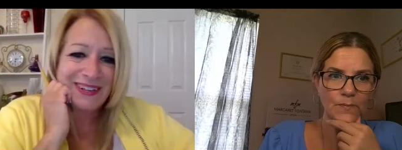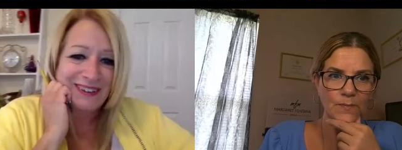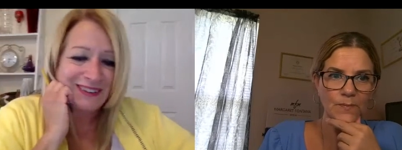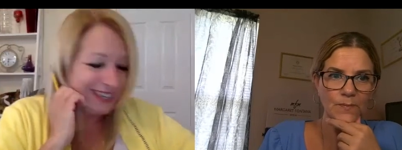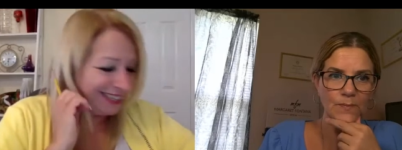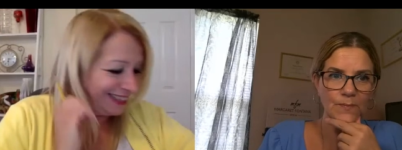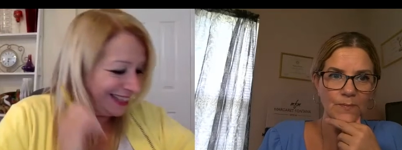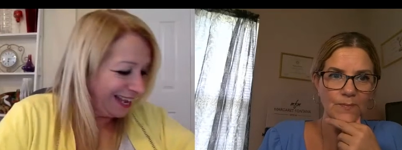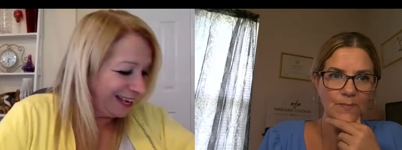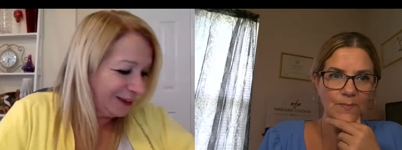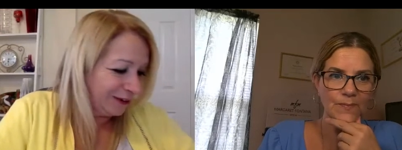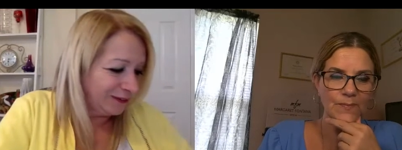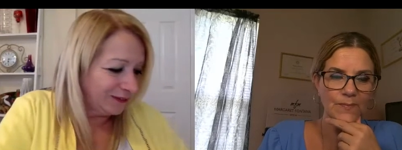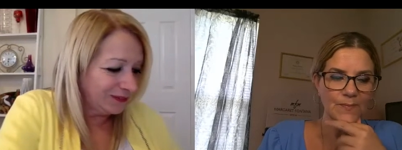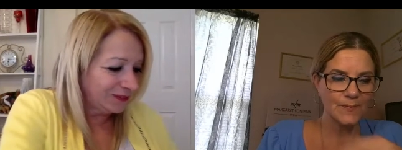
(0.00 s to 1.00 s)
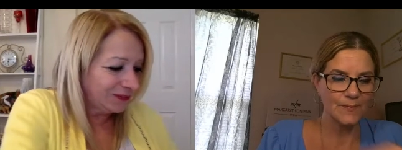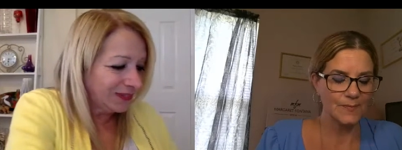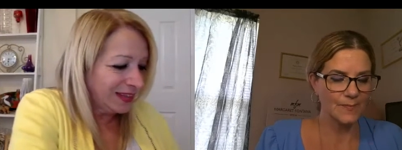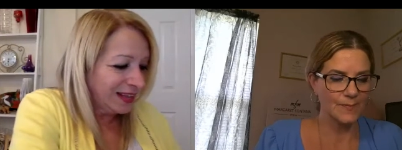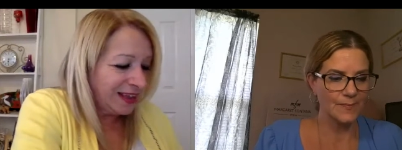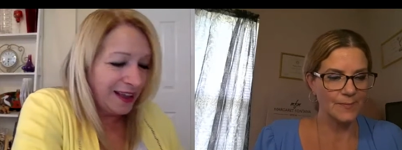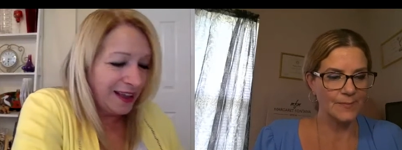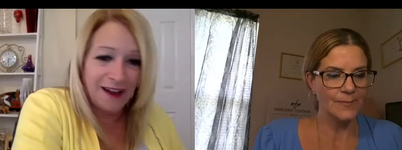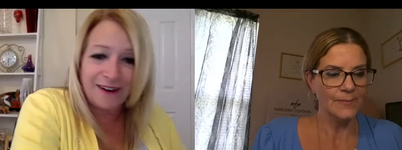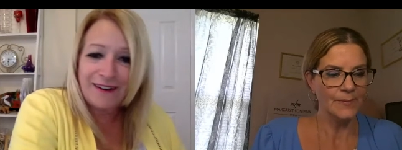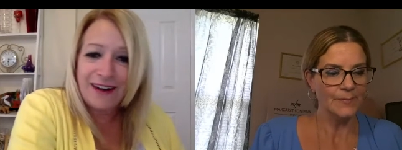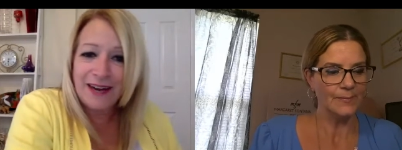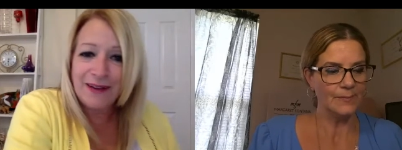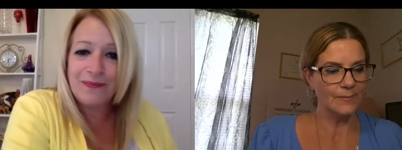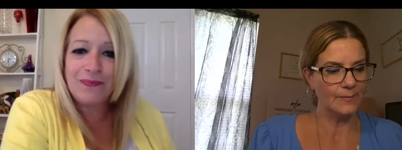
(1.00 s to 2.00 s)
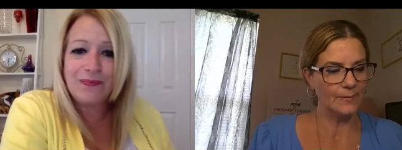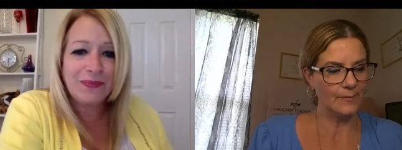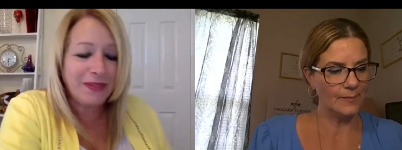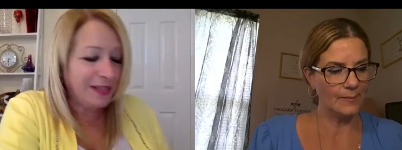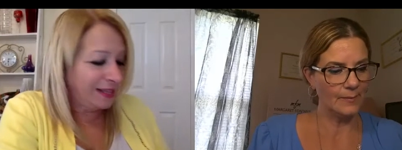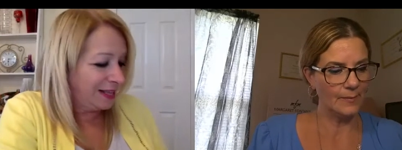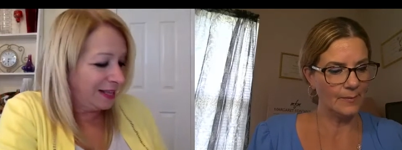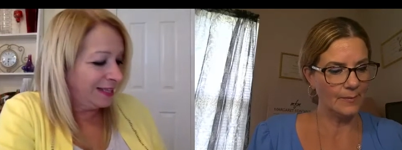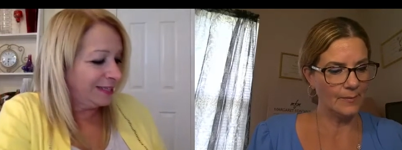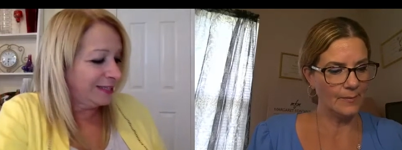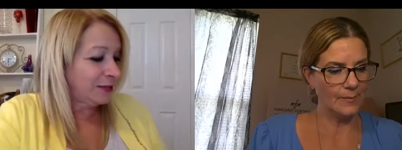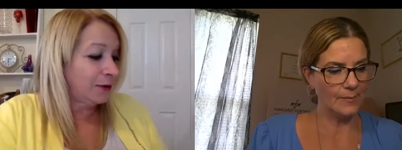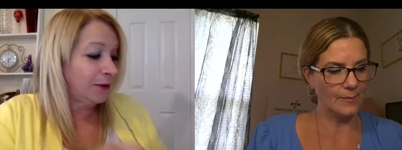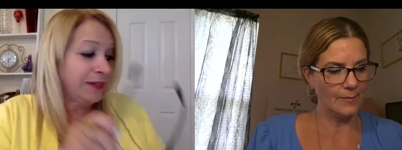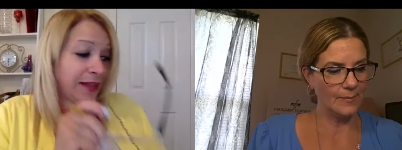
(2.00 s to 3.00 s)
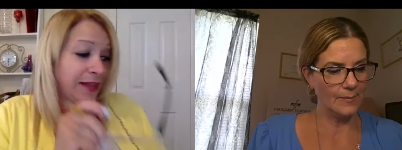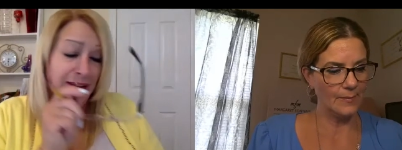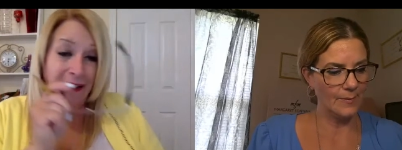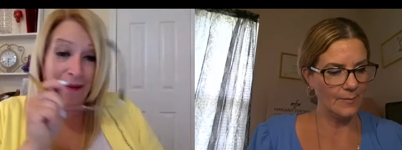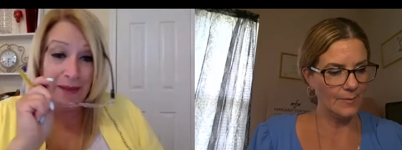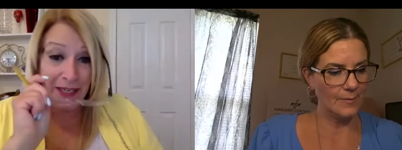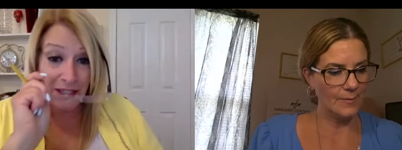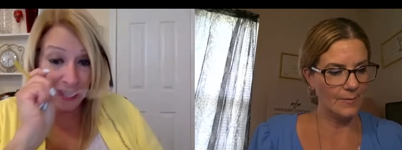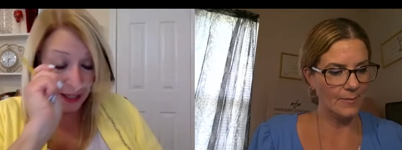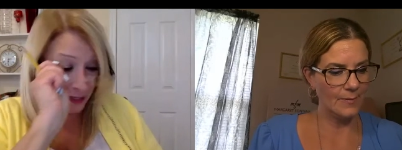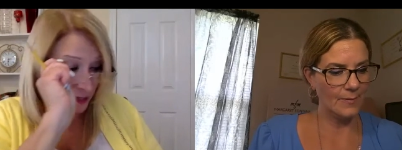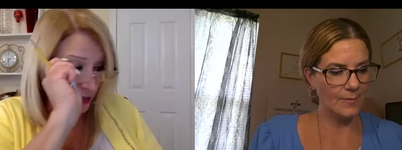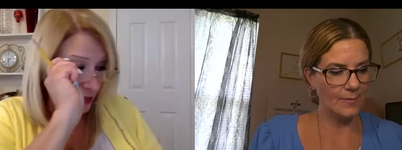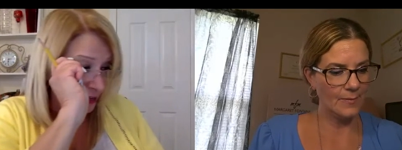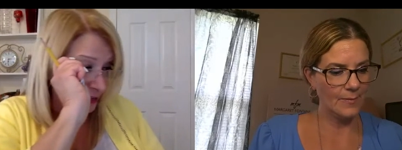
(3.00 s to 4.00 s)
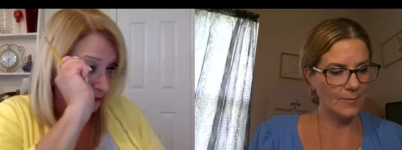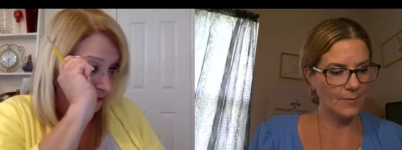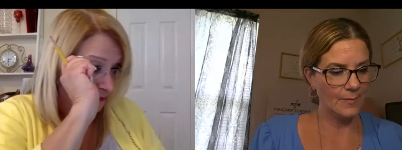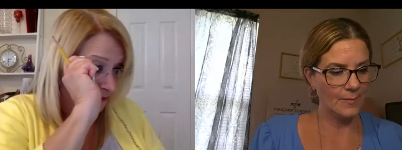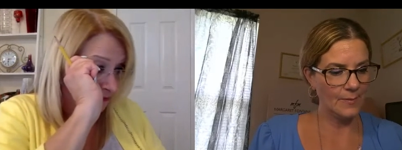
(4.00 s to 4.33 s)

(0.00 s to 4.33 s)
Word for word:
Speaker 1: right thank you all right and so like i mentioned uh,